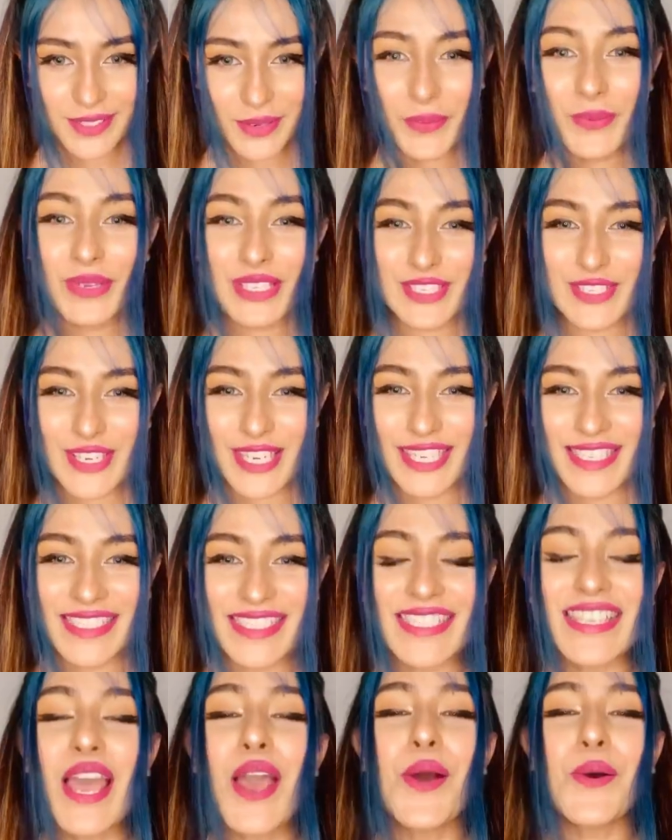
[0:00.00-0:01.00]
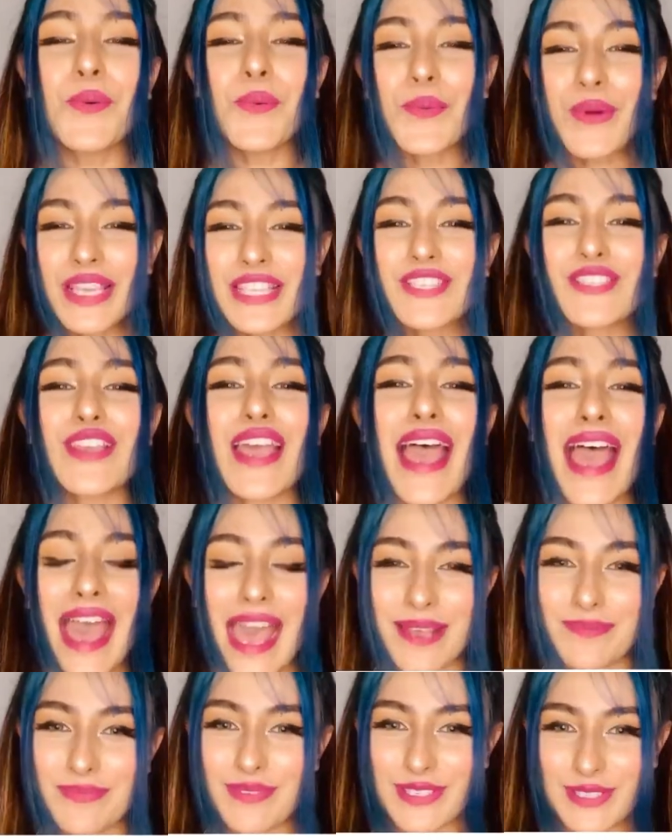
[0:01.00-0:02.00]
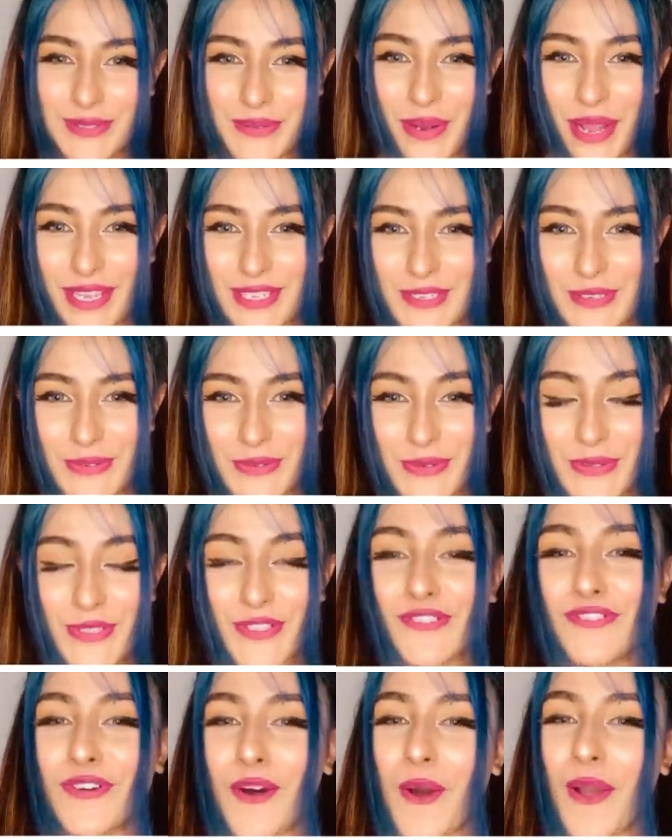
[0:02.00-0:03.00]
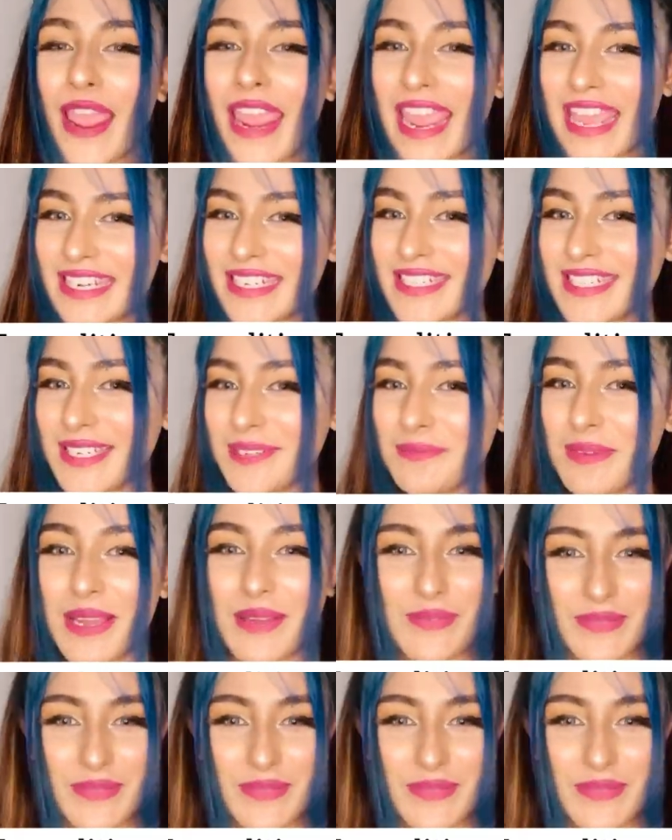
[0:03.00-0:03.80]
which is which apps do I use for editing my